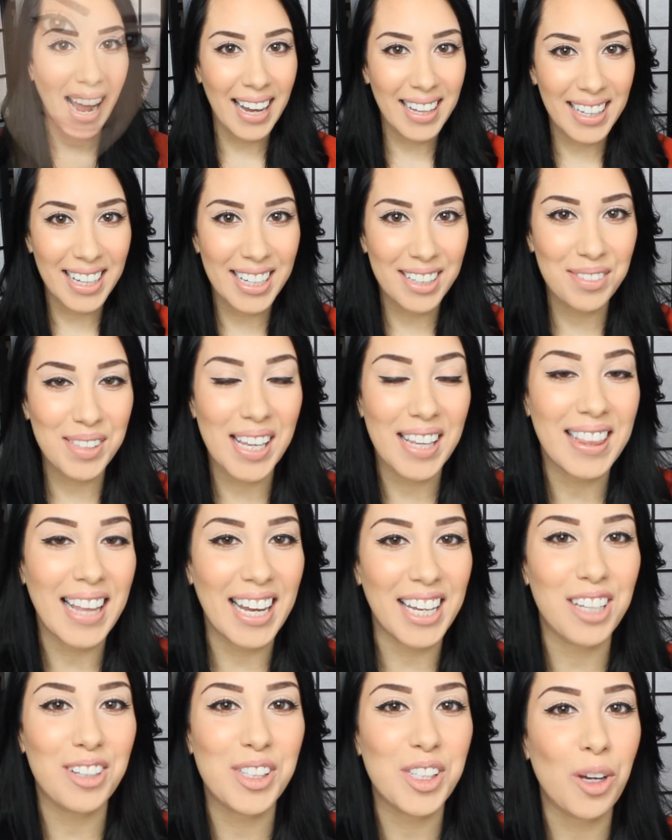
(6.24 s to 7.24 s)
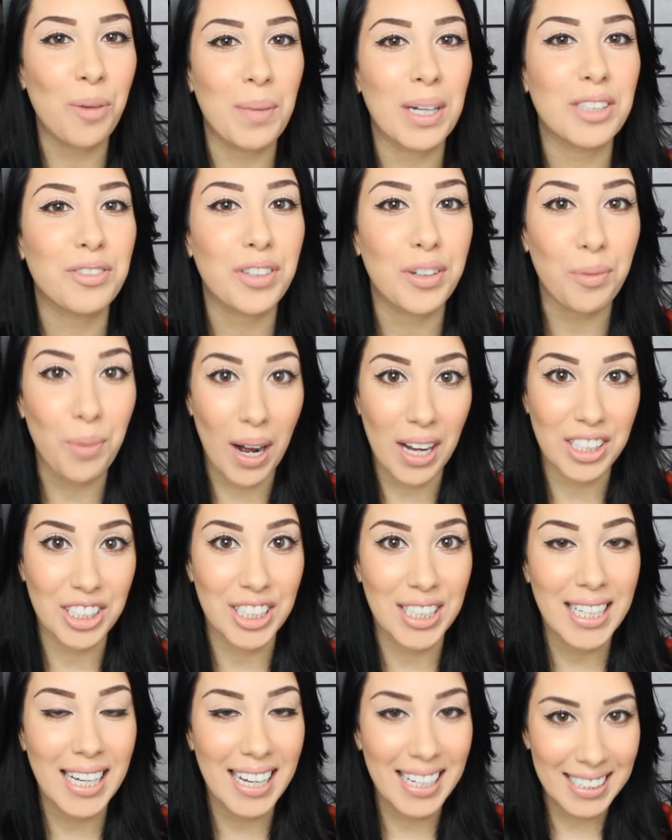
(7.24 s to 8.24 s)
Hi loves, thank you so much for
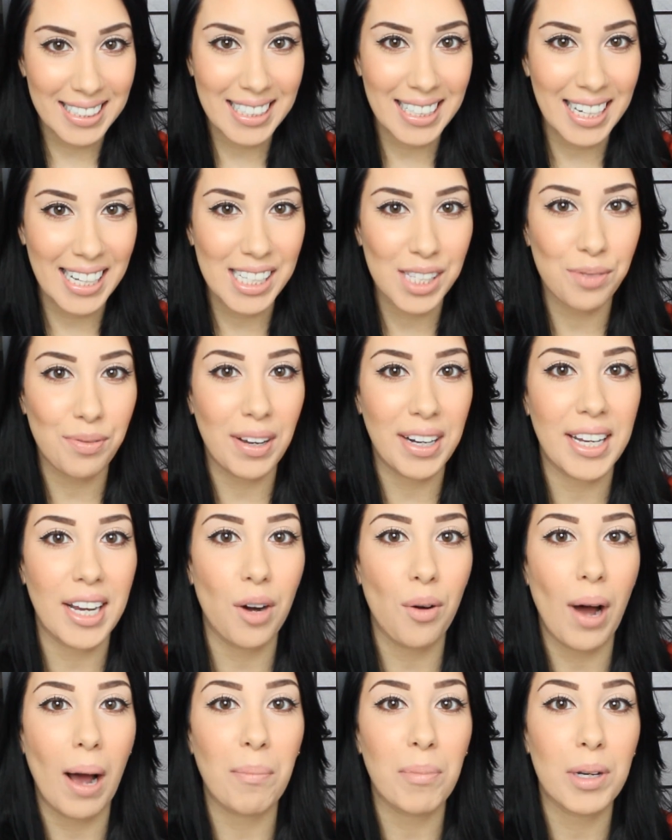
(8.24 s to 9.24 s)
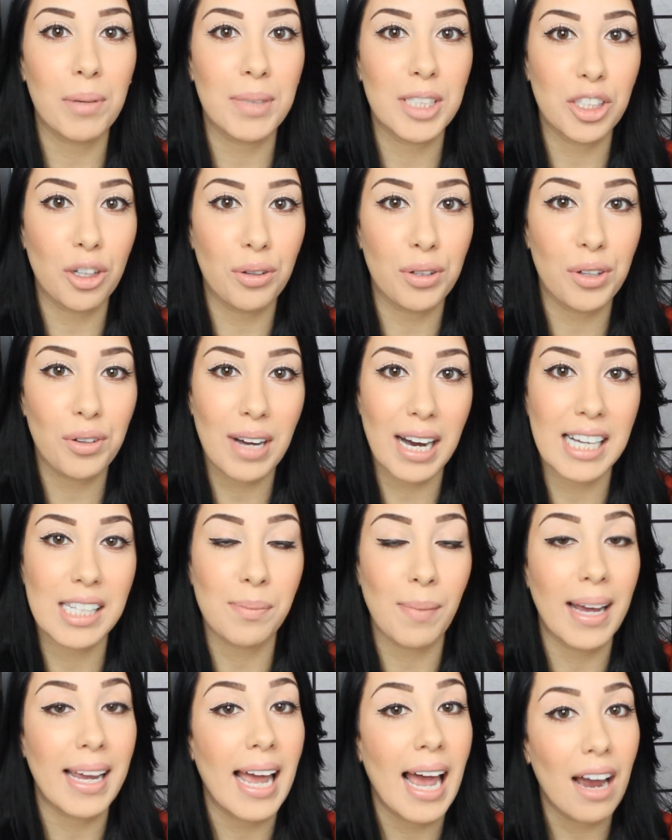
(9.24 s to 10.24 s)
watching. In today's video, I'm going to be showing you
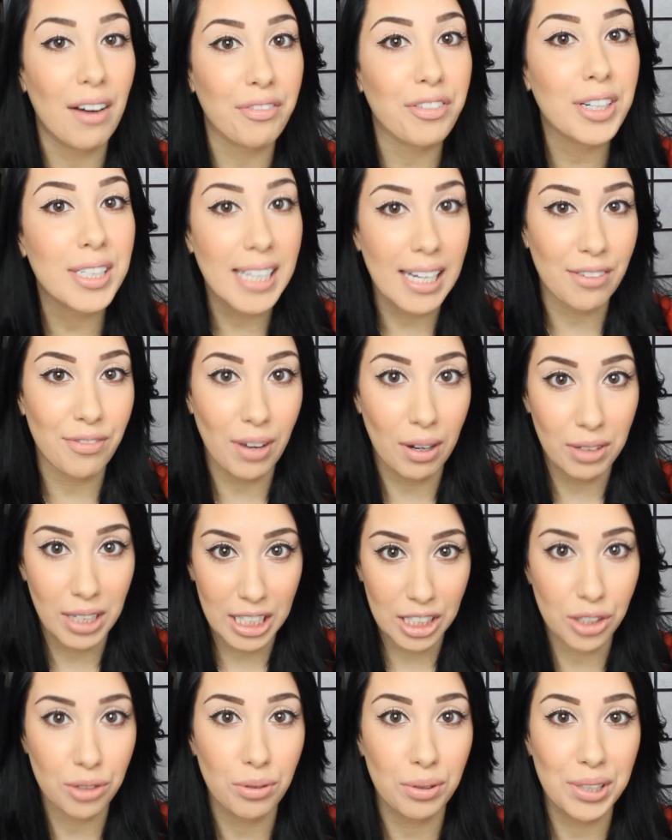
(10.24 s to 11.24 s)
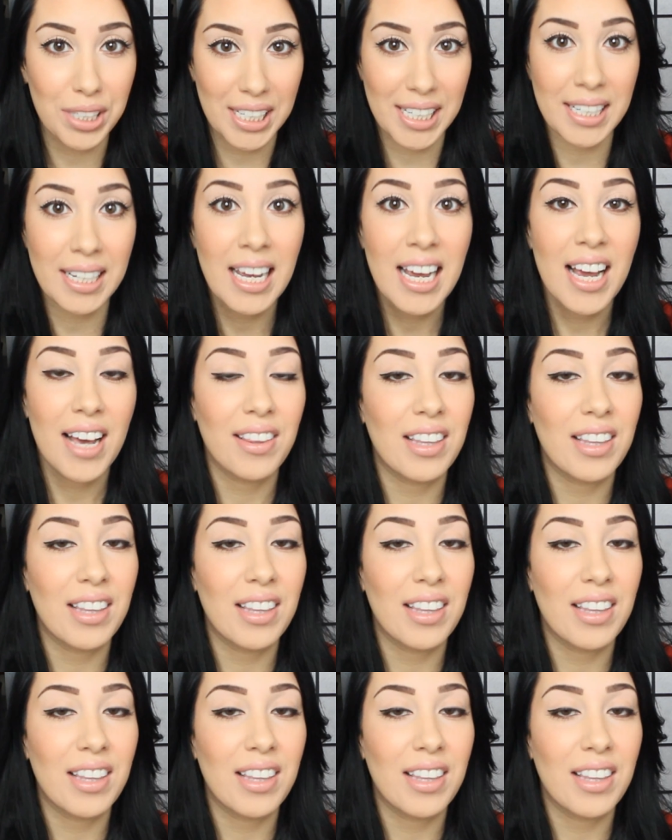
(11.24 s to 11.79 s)
guys my everyday foundation routine.